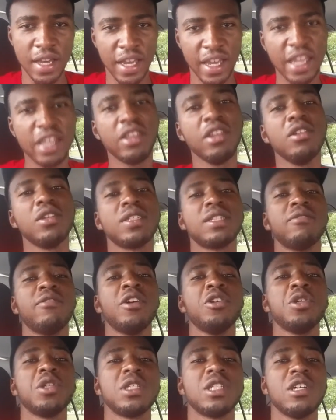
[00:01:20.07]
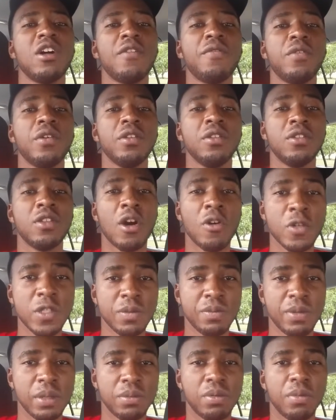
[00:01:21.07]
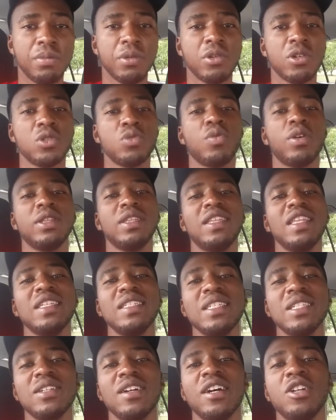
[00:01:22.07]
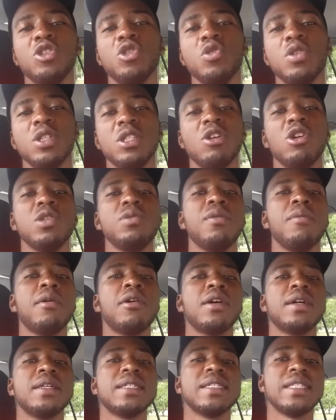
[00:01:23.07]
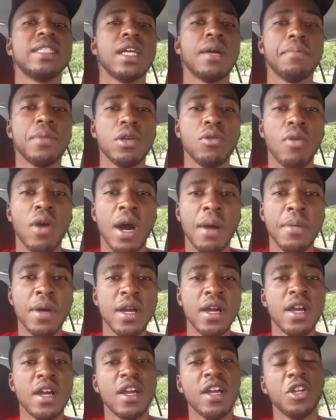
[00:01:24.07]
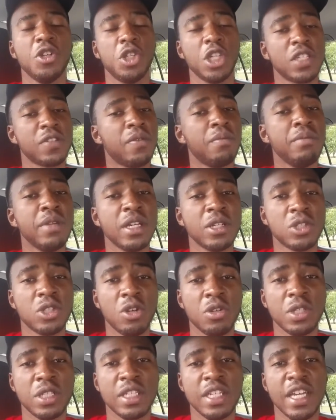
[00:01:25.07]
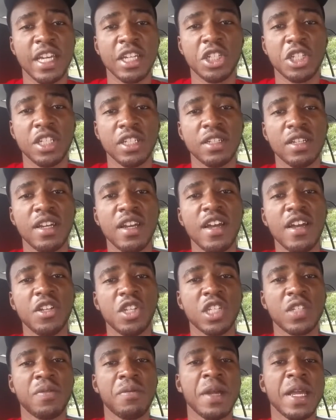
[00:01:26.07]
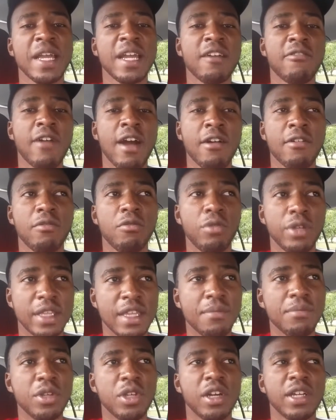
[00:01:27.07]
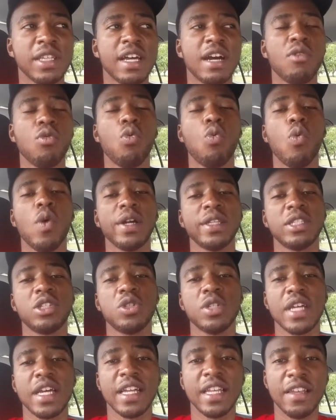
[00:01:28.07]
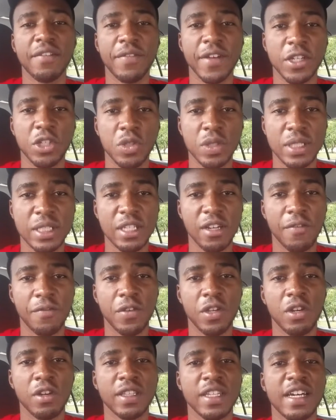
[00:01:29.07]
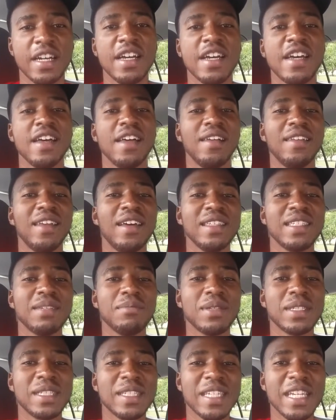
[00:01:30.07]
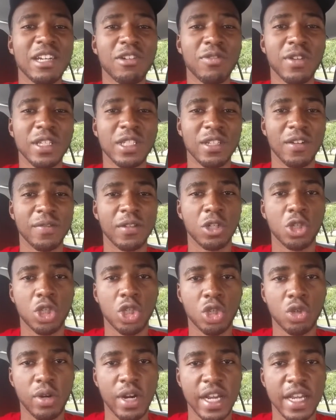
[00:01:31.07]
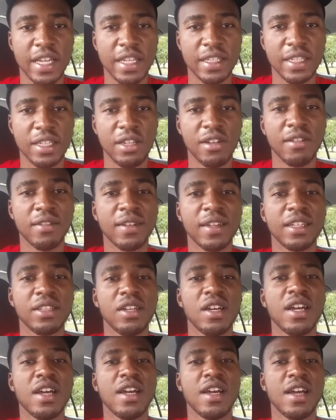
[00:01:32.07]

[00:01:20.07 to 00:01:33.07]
You need to surround yourself with those people, because what this is going to do is those people are going to step you up just from mere association. Just from hanging around with them, you're going to want to elevate yourself. You're going to learn some secrets of the trade. You're going to learn